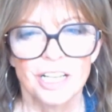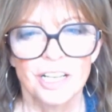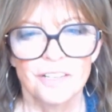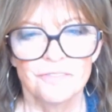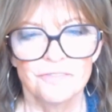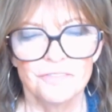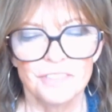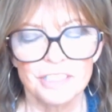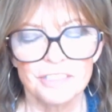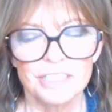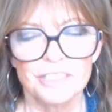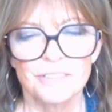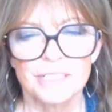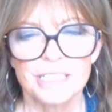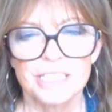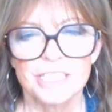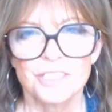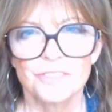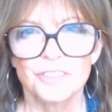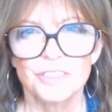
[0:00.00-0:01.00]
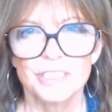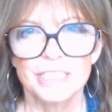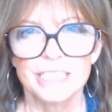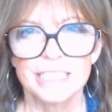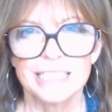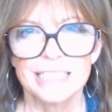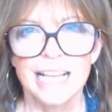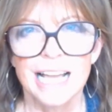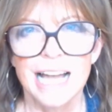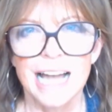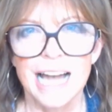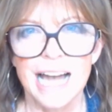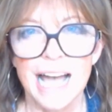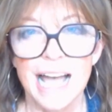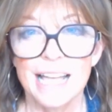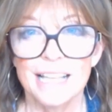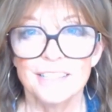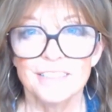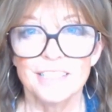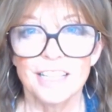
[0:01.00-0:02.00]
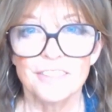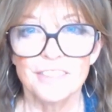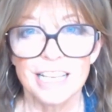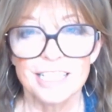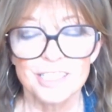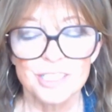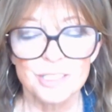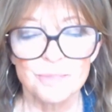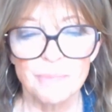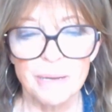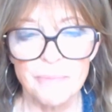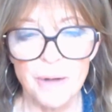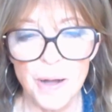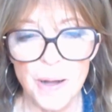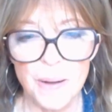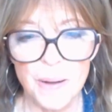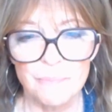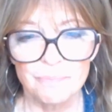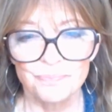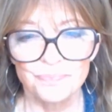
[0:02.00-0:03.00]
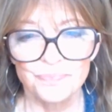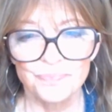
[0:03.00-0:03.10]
very gracefully, and that is my mom.